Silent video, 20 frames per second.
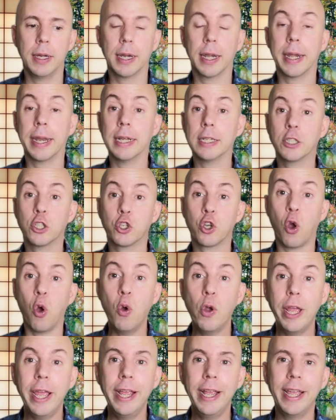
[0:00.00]
That
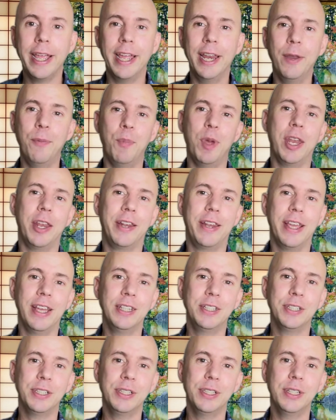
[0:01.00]
soaking in the
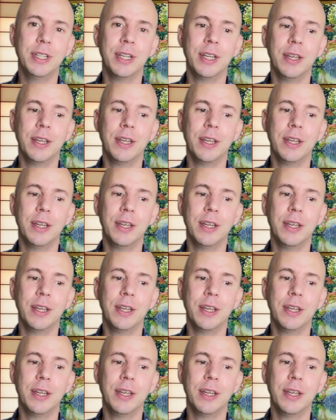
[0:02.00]
meditation,